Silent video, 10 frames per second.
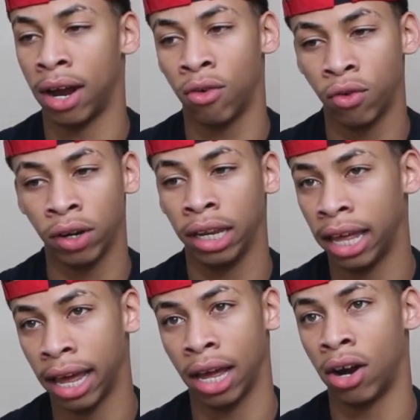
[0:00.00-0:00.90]
I really
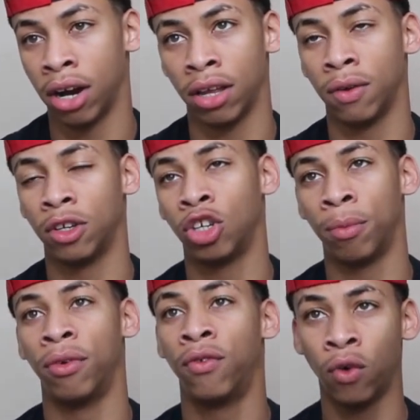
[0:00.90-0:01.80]
hate arguing. So
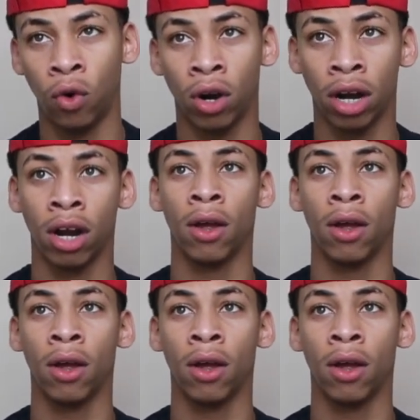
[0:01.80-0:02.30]
before